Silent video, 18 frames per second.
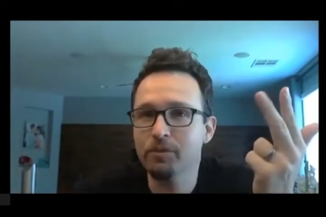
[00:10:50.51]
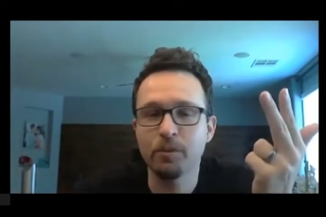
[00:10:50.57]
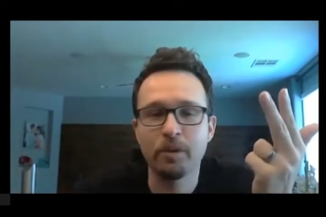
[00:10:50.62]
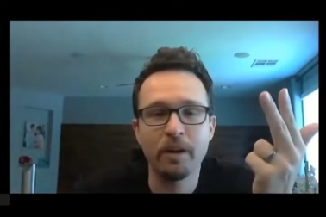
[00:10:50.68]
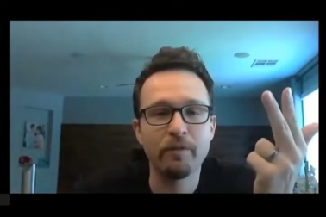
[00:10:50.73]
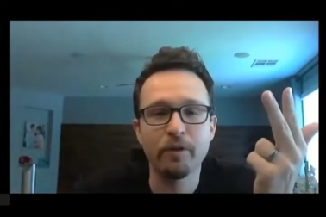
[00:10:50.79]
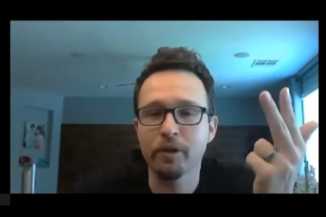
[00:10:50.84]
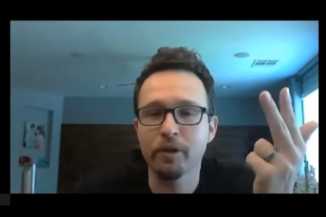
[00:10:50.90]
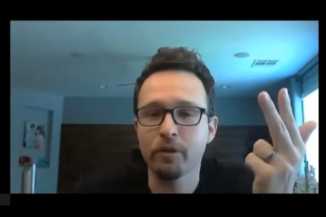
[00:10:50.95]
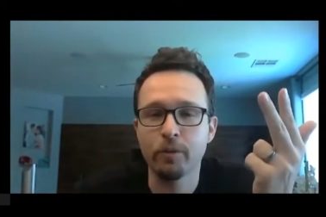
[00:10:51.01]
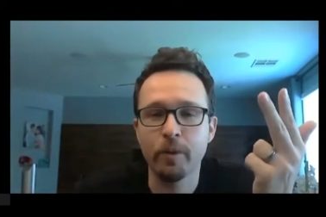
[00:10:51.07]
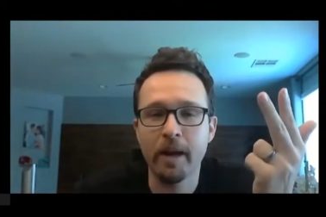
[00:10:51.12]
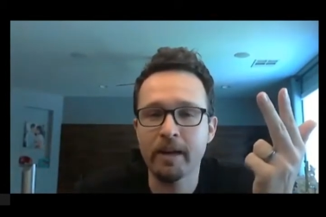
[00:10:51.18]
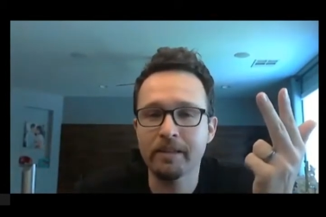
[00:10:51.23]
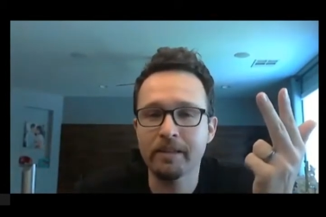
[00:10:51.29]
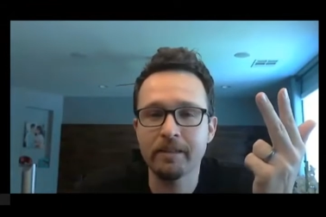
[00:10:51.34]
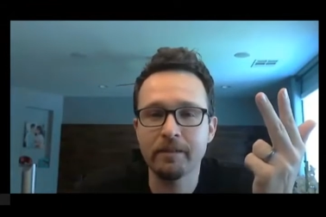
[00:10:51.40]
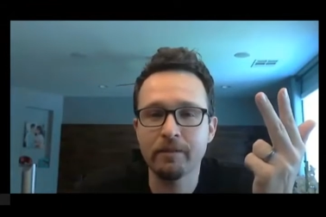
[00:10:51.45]
whatever
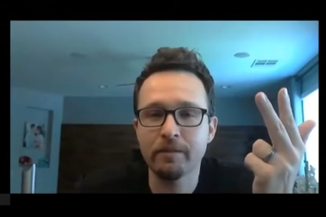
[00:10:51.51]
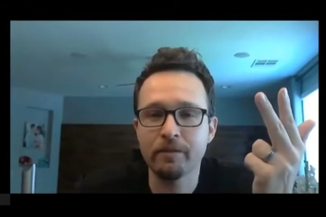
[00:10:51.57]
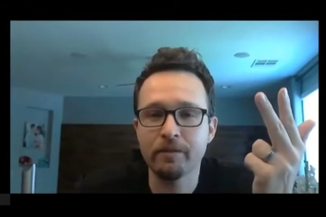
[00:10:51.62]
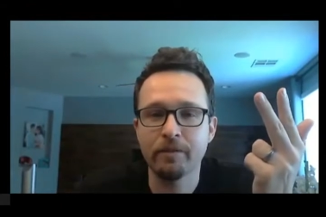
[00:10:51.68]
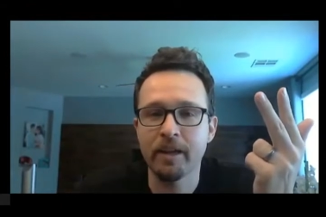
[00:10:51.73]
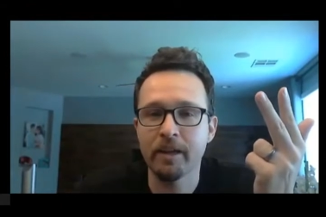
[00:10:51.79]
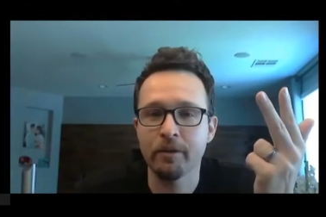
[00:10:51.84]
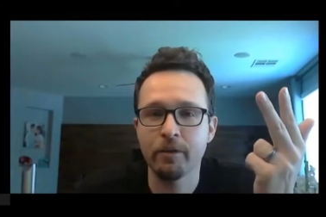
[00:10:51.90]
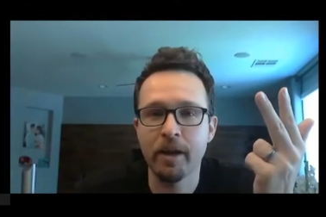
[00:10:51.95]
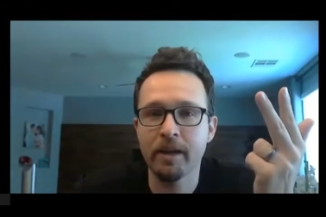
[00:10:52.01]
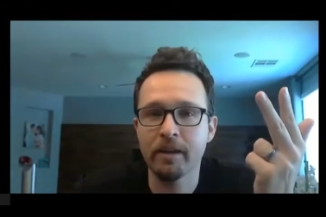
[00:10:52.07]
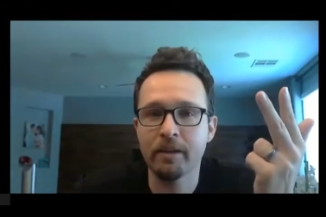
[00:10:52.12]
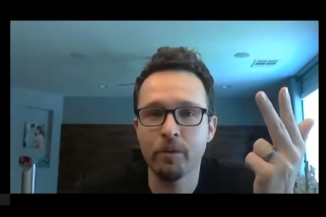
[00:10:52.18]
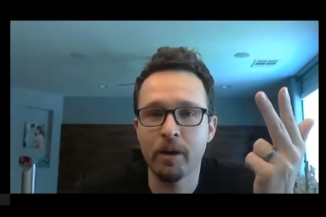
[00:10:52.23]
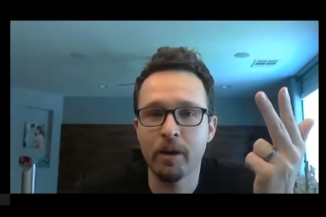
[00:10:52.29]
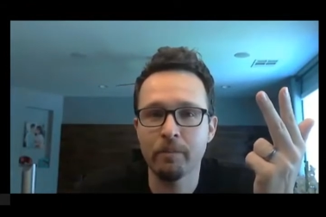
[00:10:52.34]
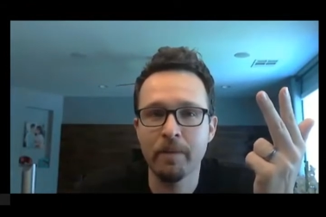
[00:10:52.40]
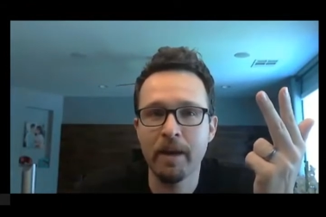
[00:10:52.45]
great vinaigrette you
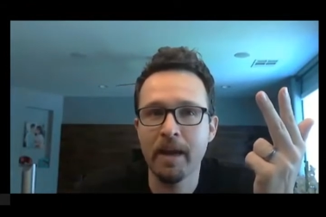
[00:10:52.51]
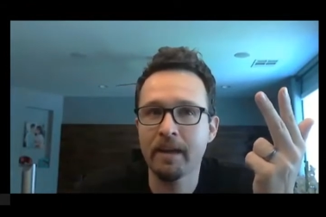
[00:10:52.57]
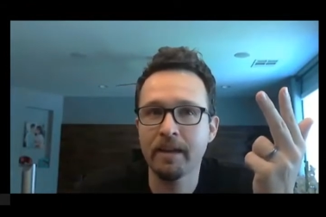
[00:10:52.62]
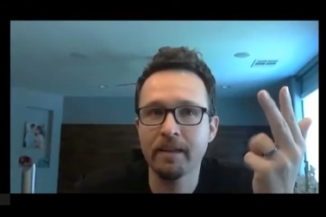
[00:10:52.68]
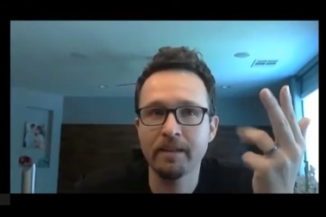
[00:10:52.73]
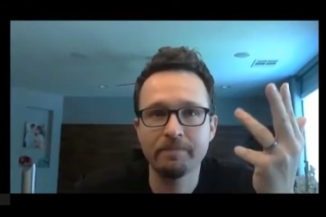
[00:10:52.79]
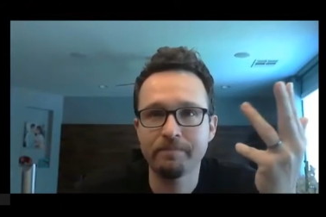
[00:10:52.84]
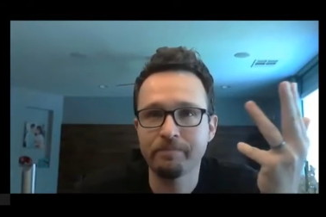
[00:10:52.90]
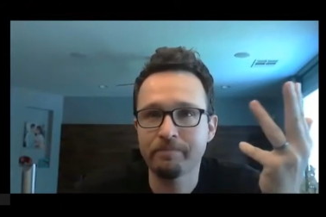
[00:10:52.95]
want to make,